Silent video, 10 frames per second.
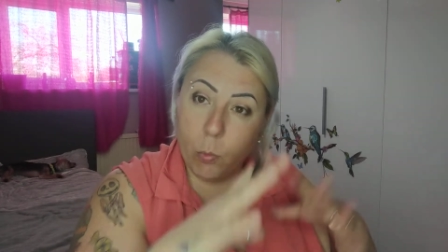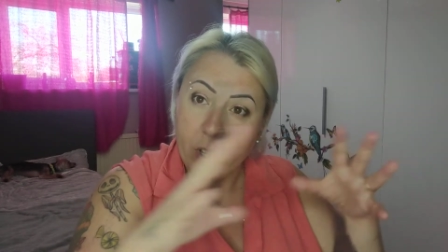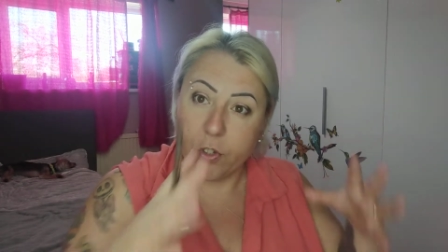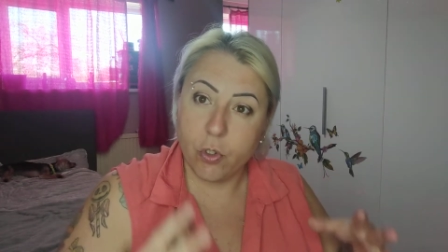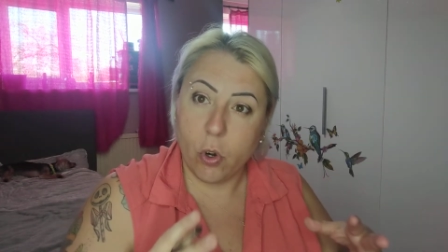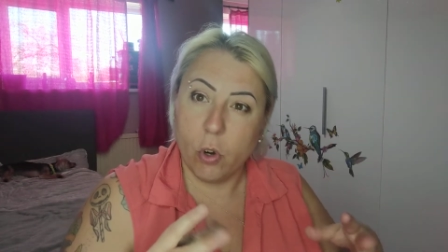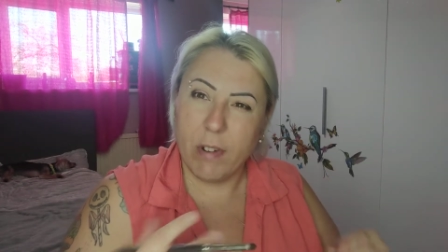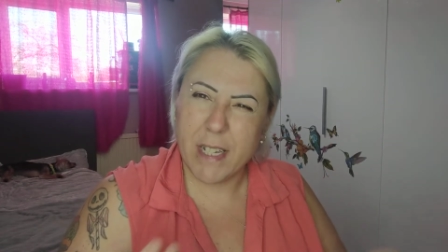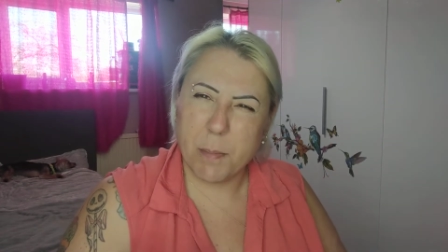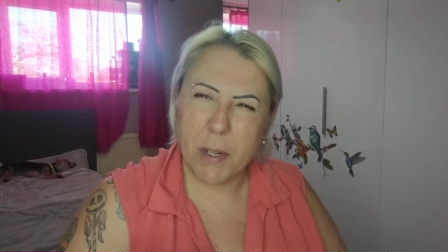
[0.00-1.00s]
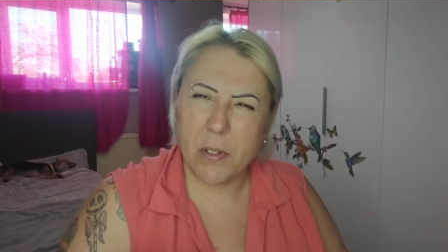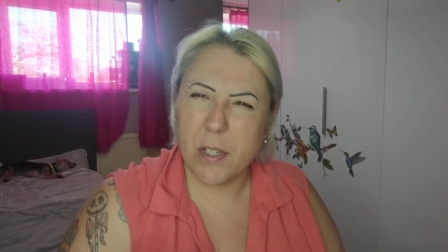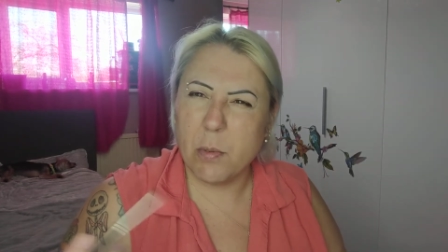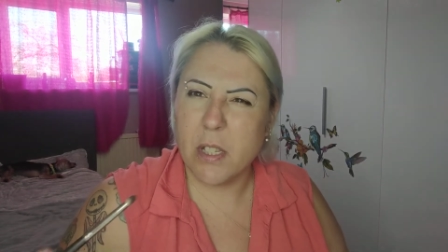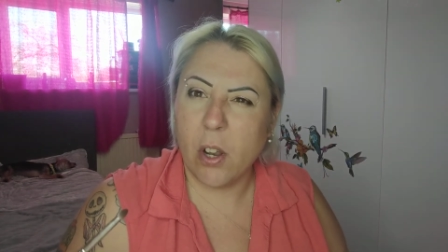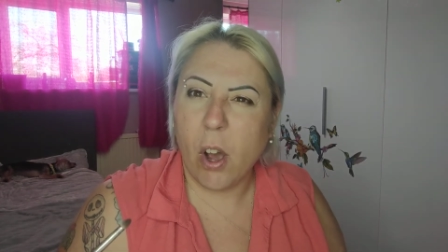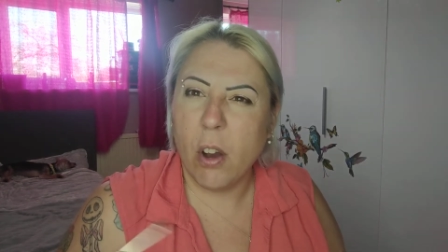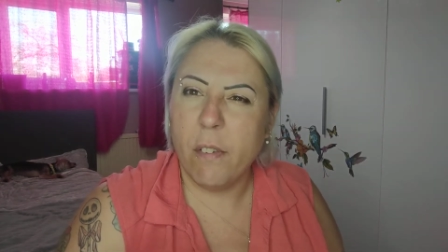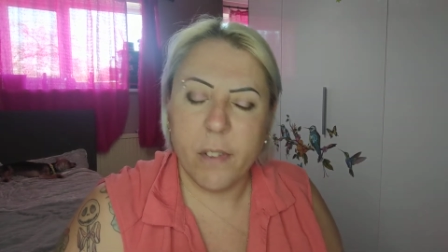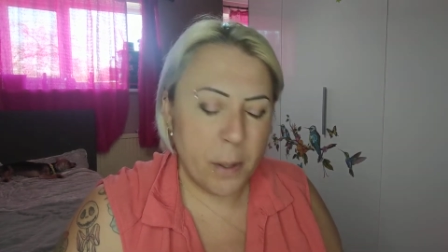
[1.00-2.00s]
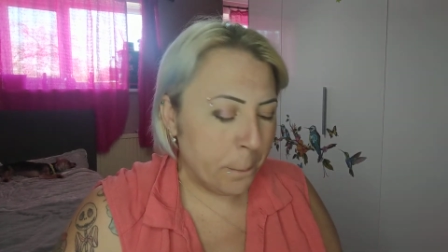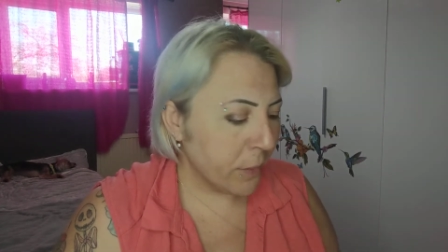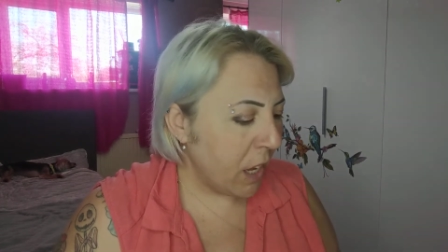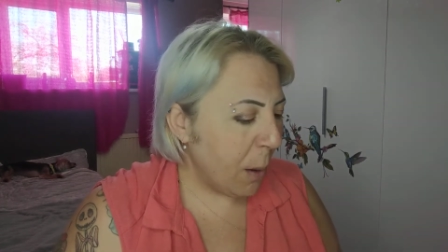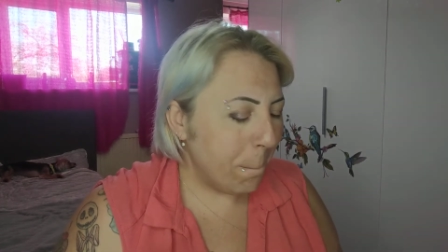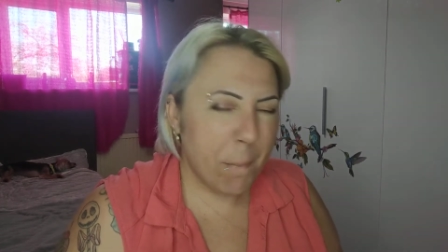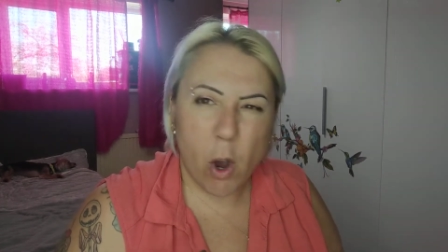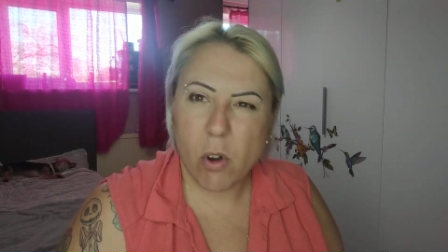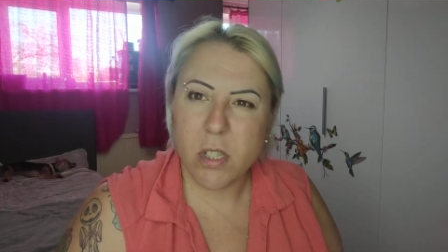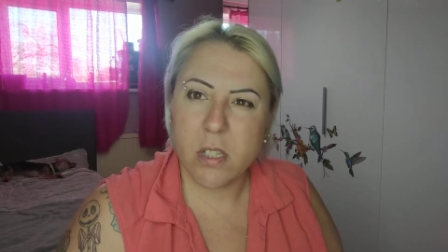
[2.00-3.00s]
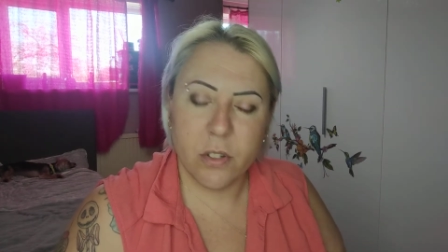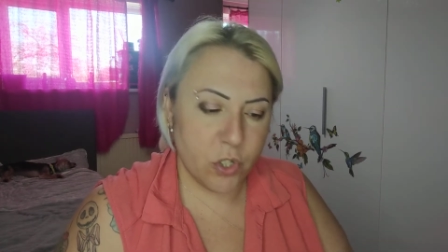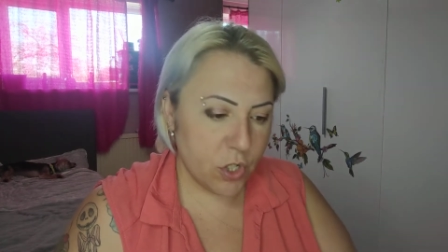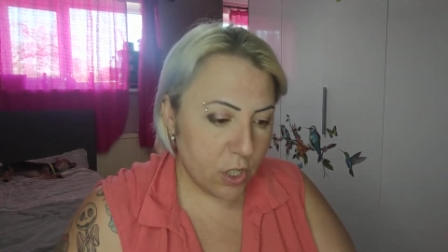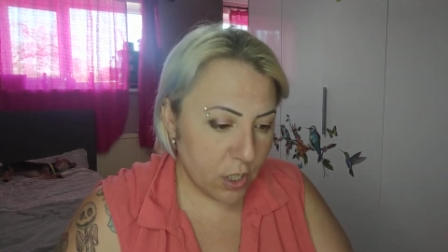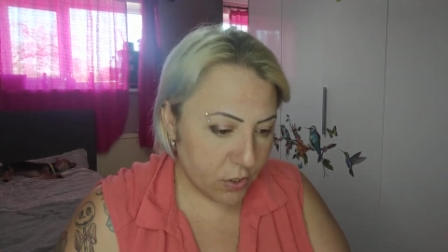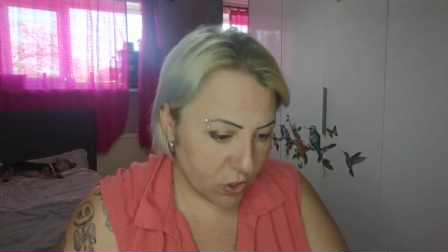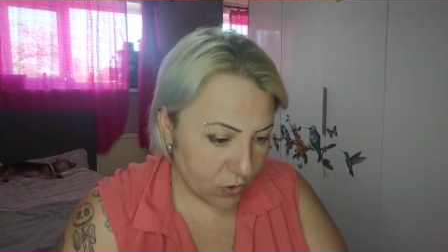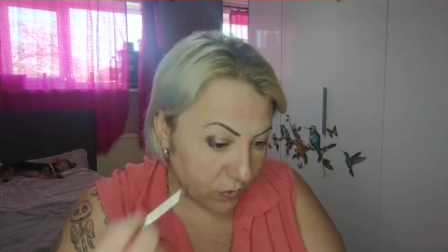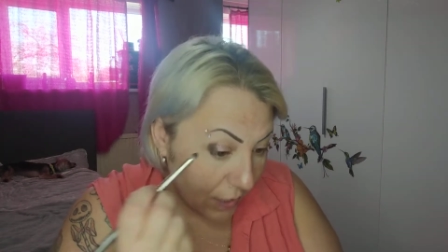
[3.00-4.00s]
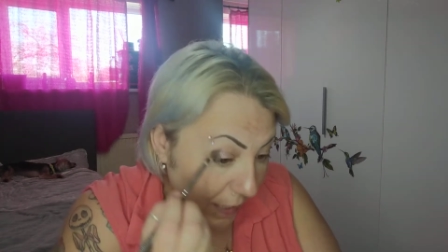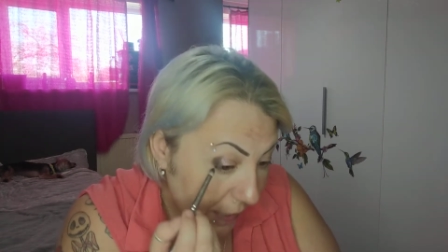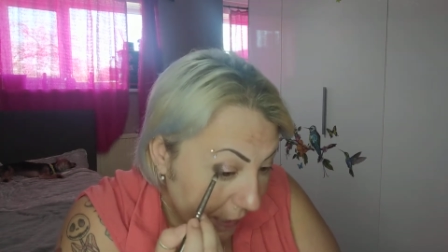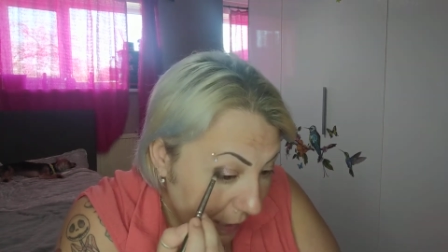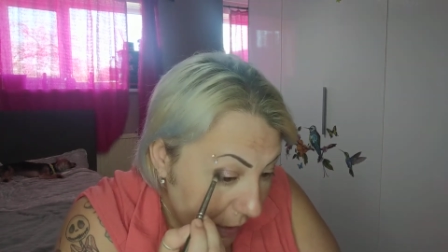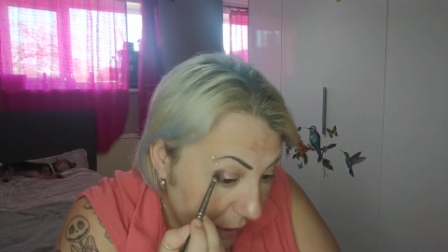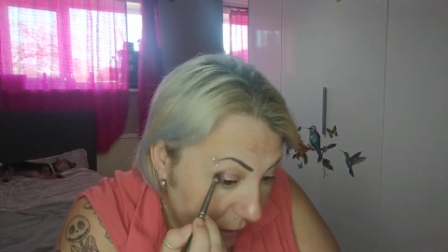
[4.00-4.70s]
where the door is, because there was a lot of moss and dirt and stuff like that